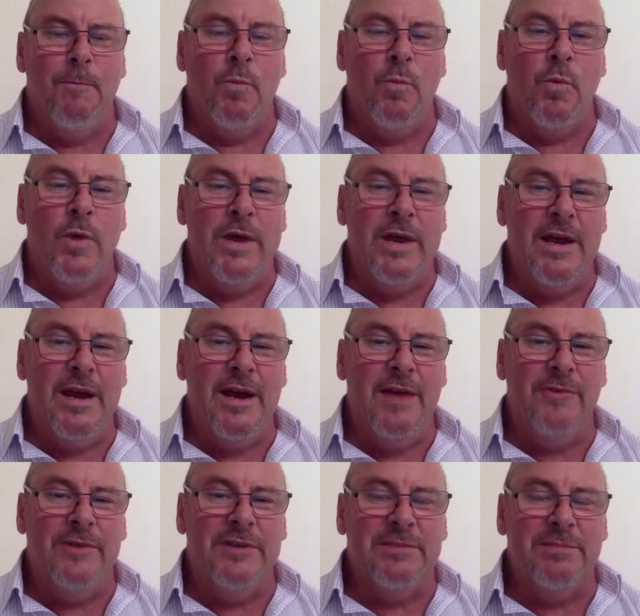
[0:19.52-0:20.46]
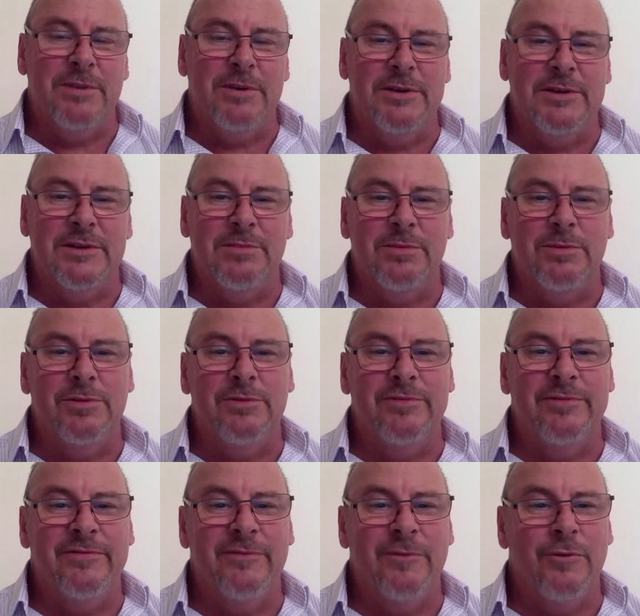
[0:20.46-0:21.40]
We are responsible
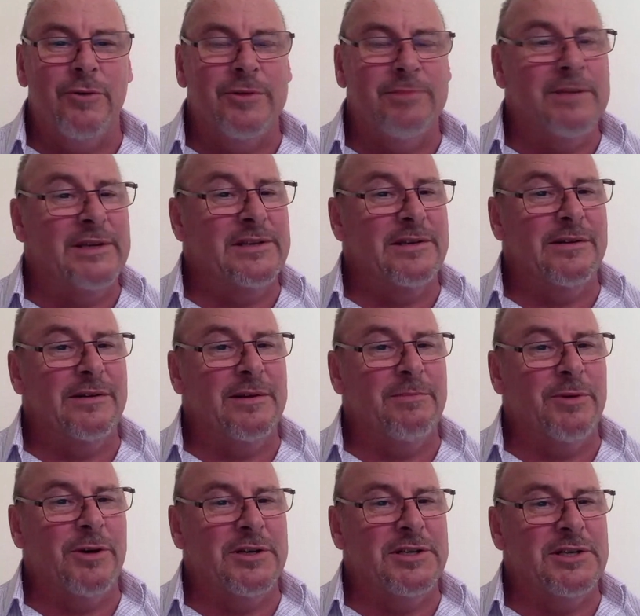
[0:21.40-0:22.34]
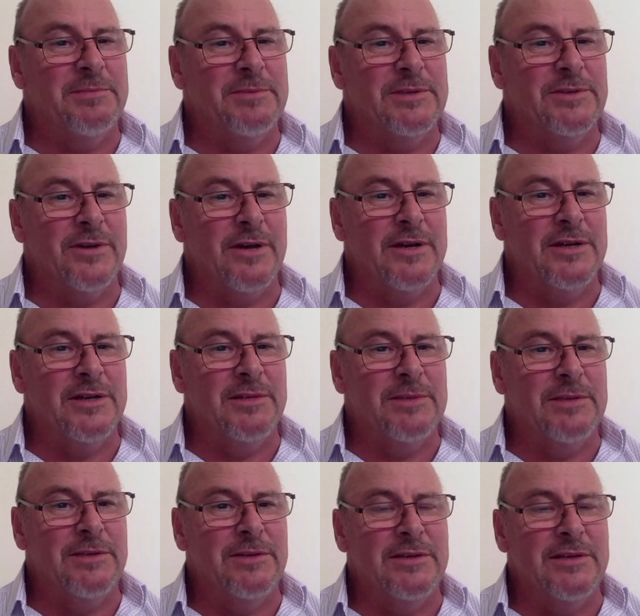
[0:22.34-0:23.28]
for administering apprenticeships and
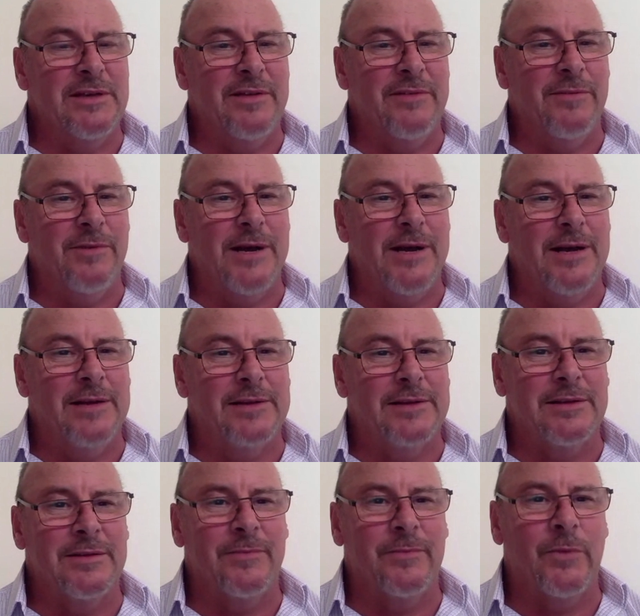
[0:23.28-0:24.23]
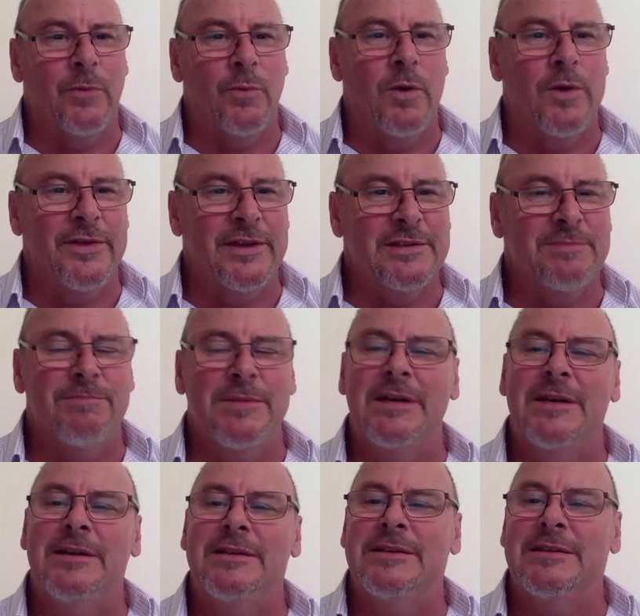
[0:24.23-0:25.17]
traineeships in New South Wales. What this
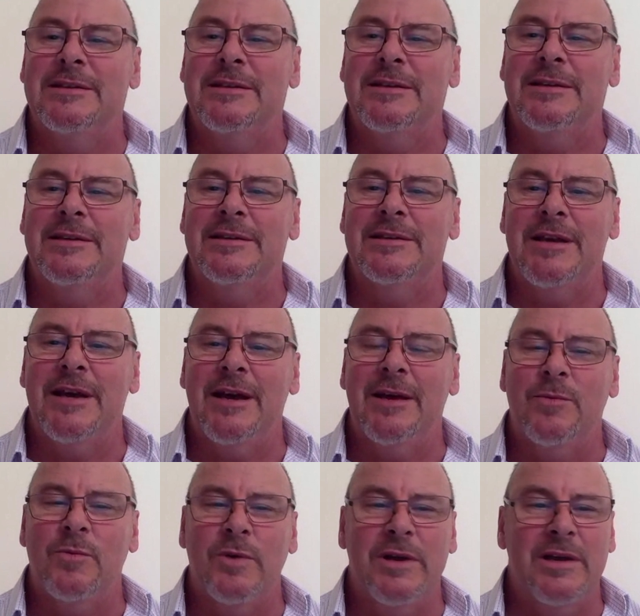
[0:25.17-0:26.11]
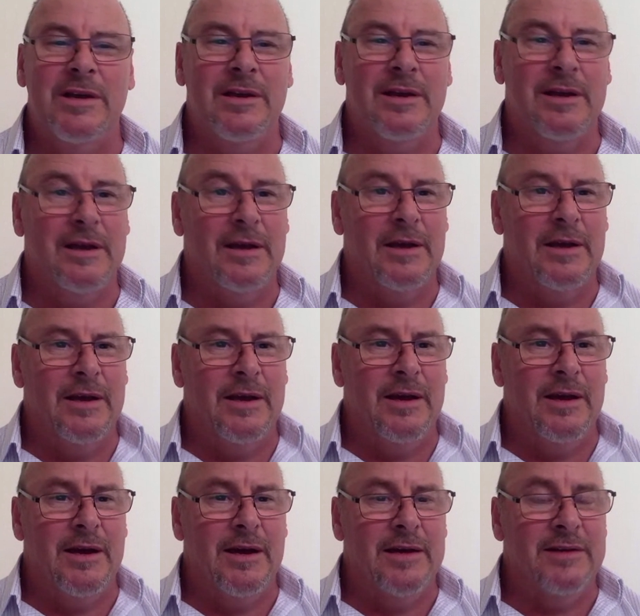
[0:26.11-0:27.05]
means is that we
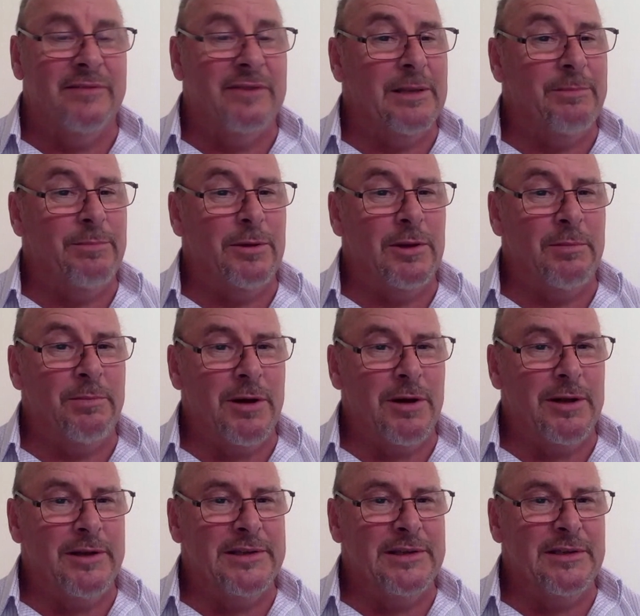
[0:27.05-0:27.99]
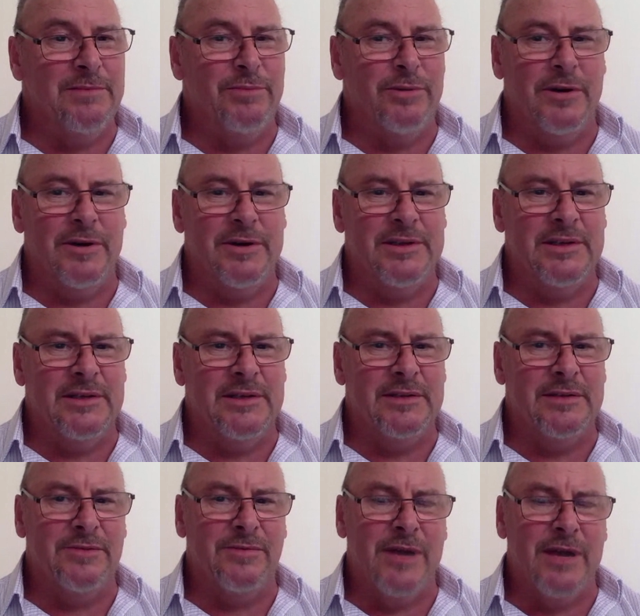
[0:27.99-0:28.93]
develop all the policy and
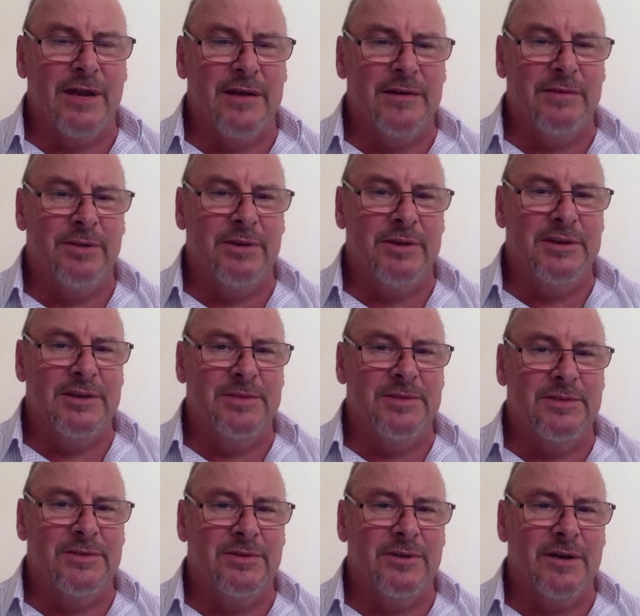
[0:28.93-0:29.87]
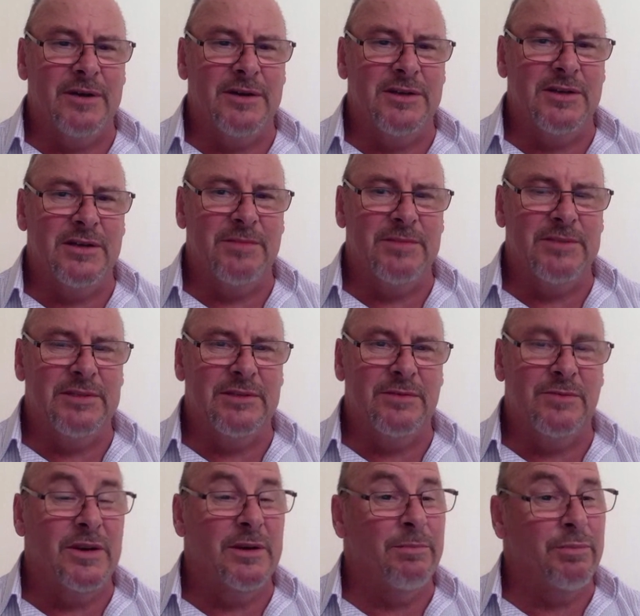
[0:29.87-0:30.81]
processes around apprenticeships and traineeships.
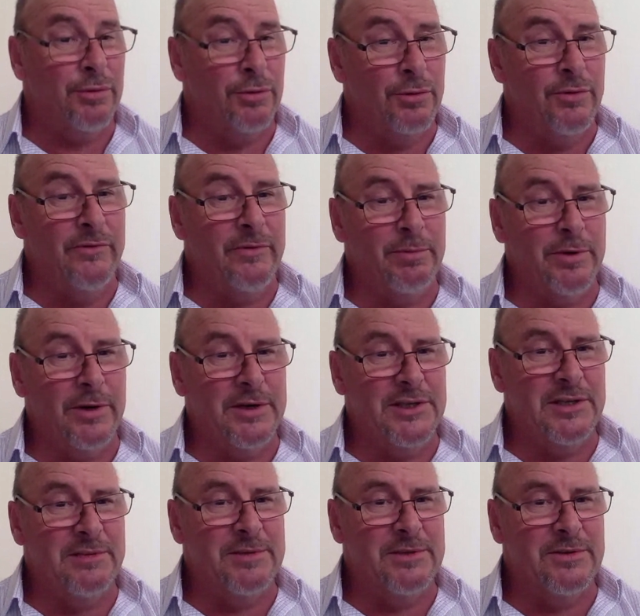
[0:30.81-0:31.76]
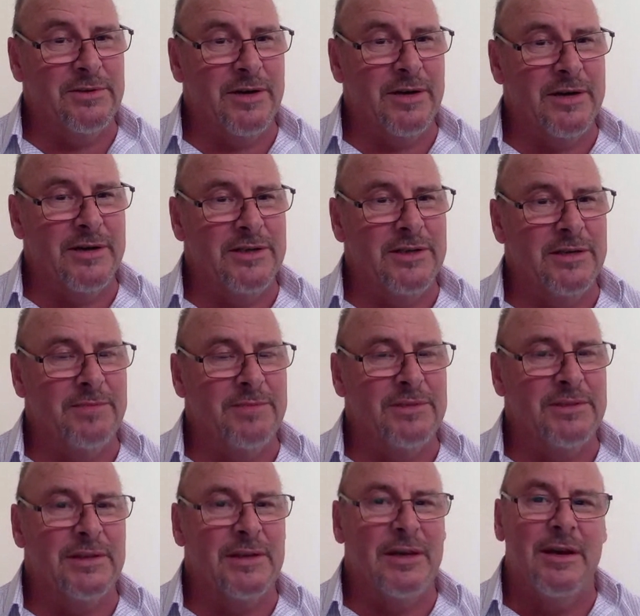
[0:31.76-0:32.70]
We approve apprenticeships and
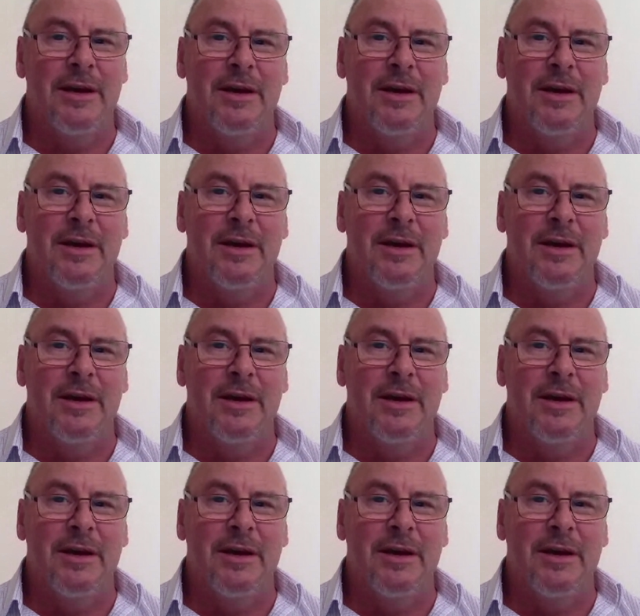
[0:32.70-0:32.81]
traineeships.